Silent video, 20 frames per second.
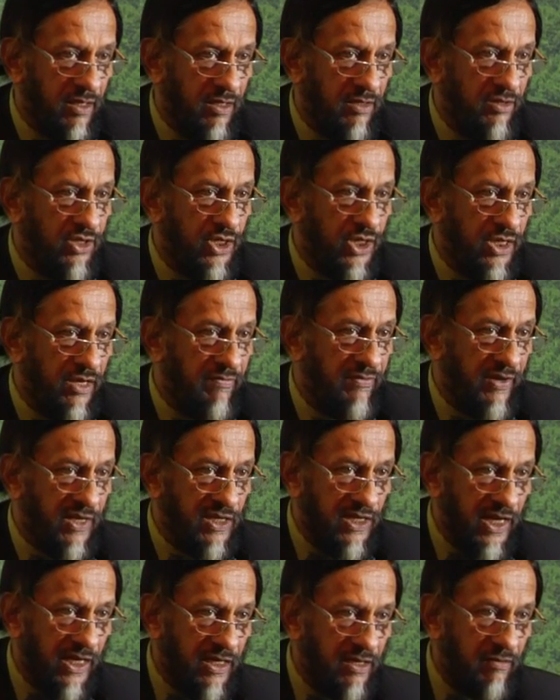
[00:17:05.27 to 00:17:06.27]
the chief
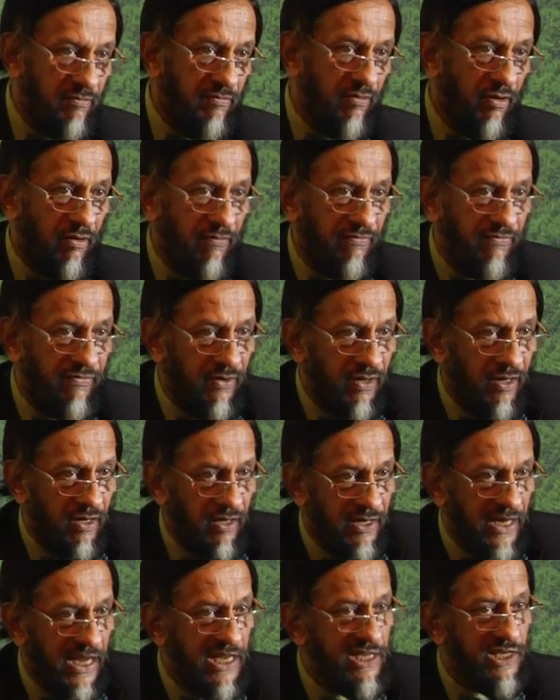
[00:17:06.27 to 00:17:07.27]
executive of
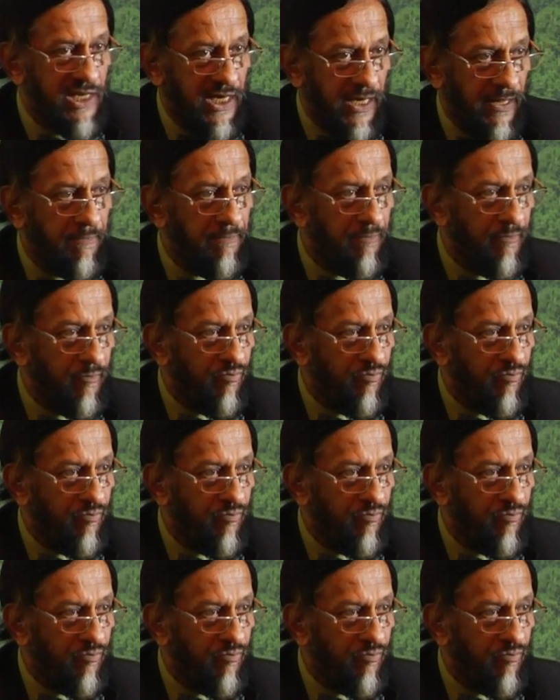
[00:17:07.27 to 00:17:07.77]
Nestle,